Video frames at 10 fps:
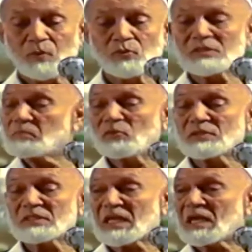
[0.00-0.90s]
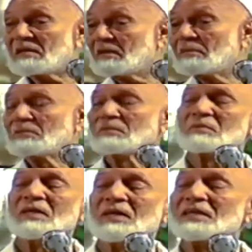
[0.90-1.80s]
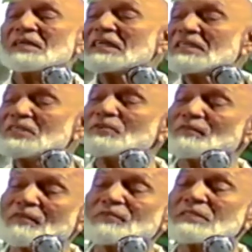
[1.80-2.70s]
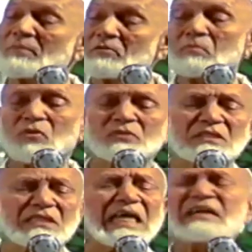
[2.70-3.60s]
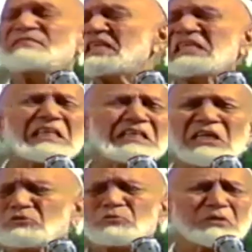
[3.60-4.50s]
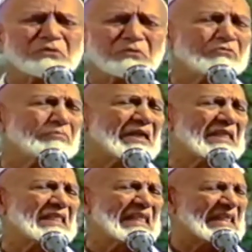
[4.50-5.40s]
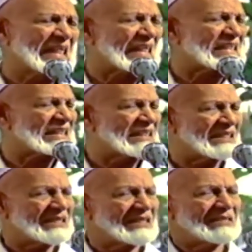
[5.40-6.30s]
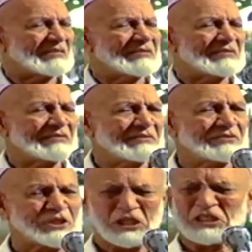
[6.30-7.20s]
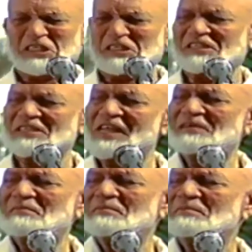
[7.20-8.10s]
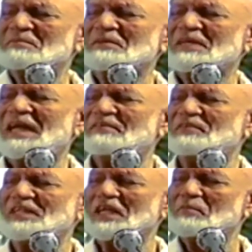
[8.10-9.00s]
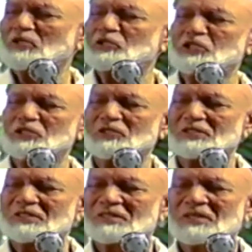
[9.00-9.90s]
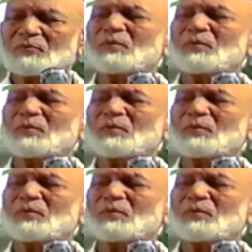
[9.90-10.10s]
Moses, there are dozens of references about Moses. Anything that you want to know, man, in the index. Jesus. Everything about Jesus.